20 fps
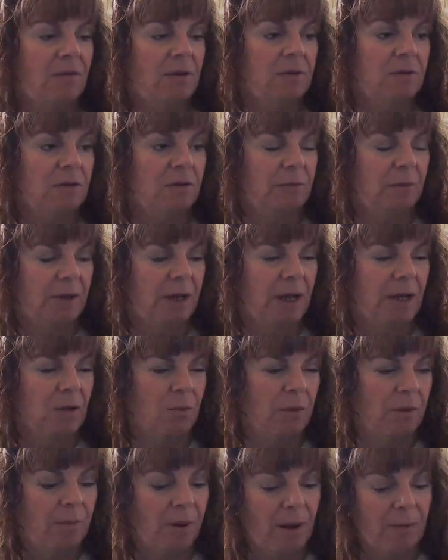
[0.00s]
This is Banana
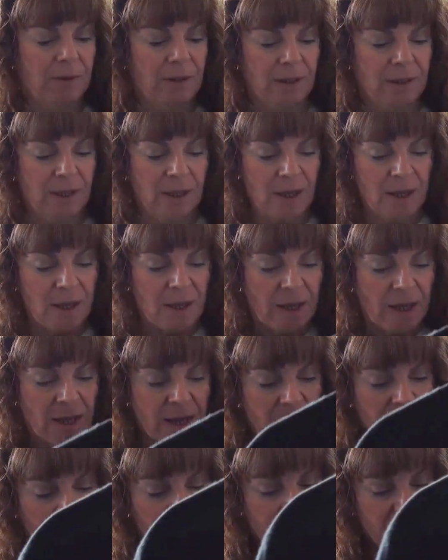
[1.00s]
Republic,
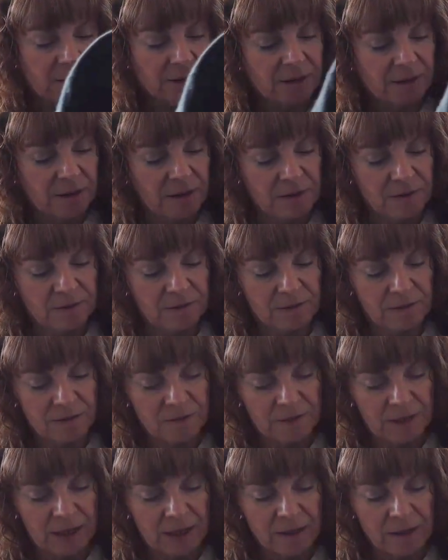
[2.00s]
and this
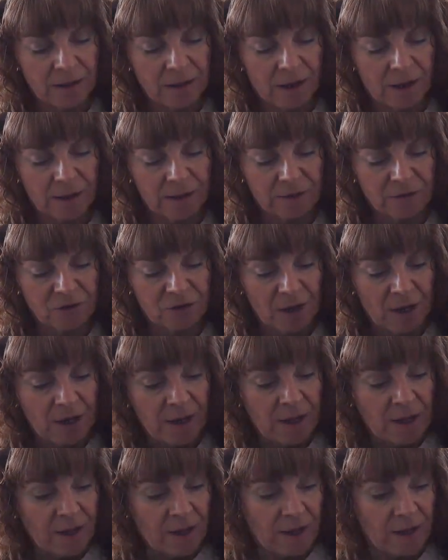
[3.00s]
is a large,
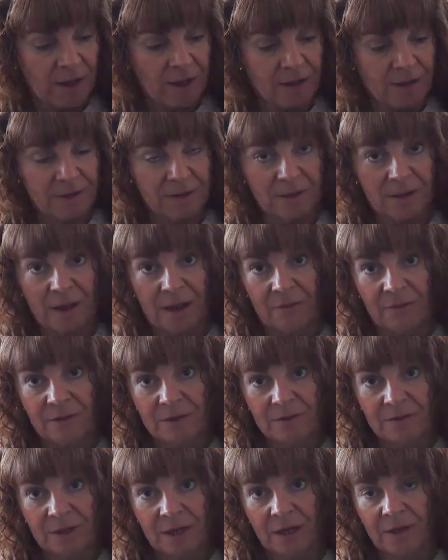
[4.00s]
and
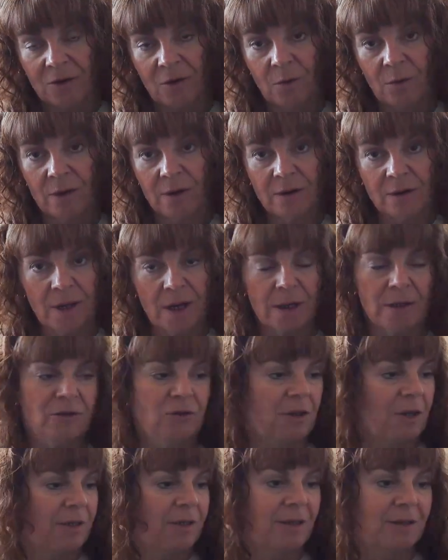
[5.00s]
obviously I don't wear a
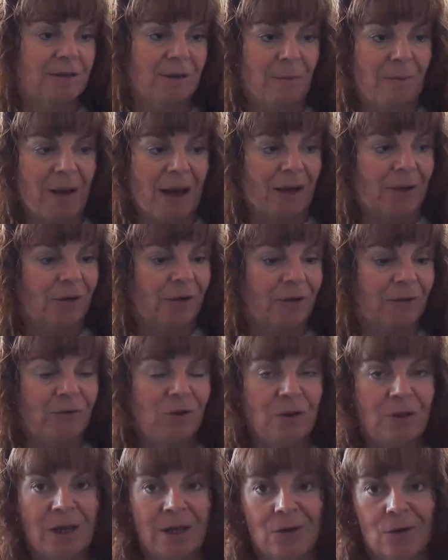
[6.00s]
large. It doesn't matter if
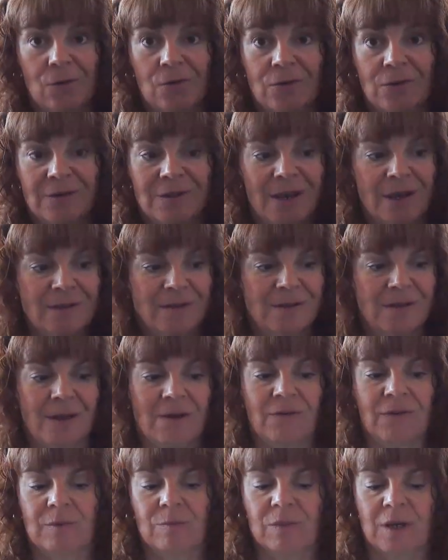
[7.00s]
you like oversized
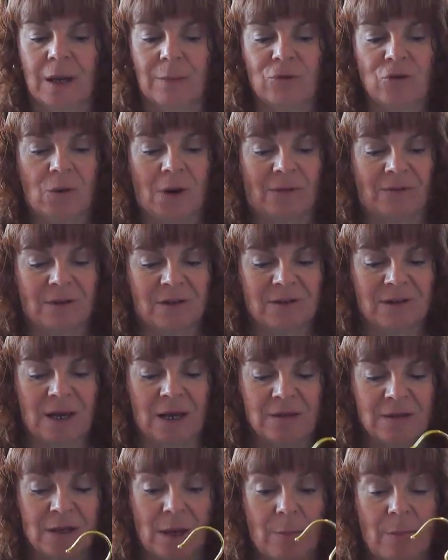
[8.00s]
stuff. Sometimes you have to
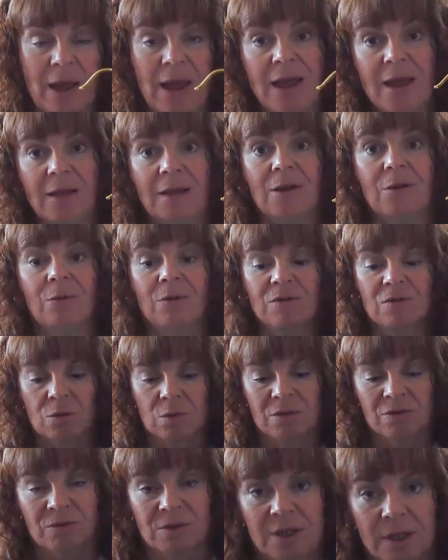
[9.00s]
size up, and it was
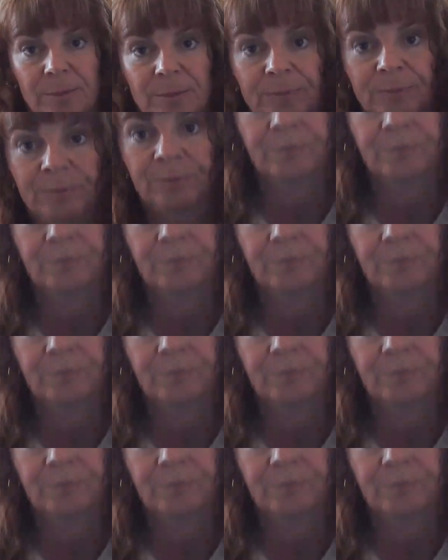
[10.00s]
thrifted.